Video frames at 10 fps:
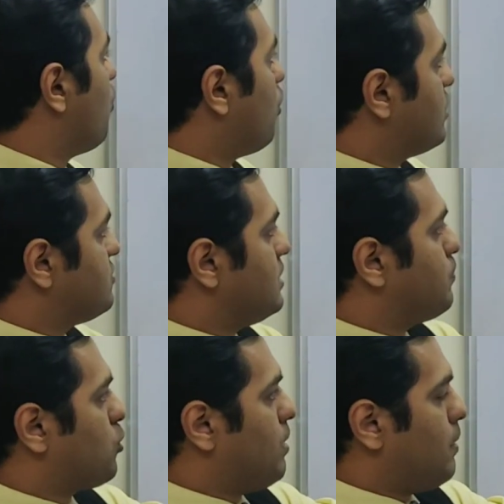What is the
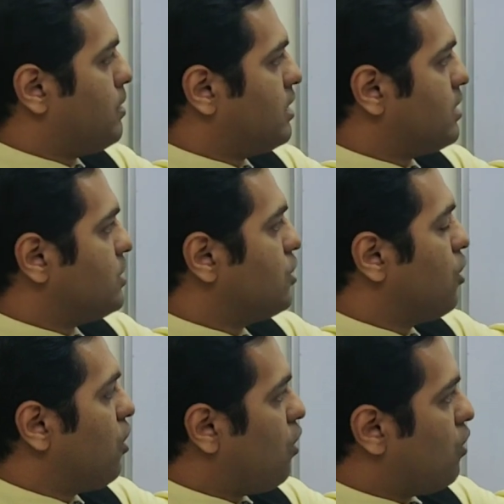probability
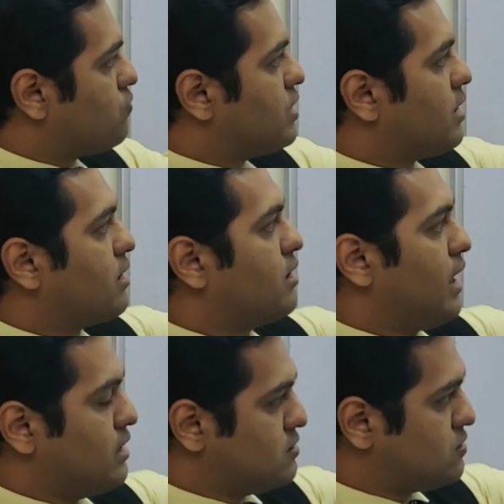of their
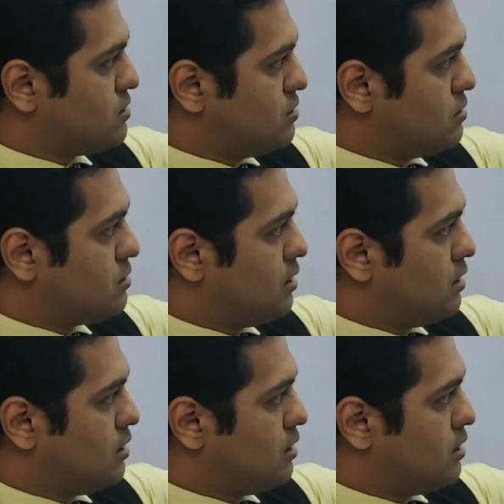grandson,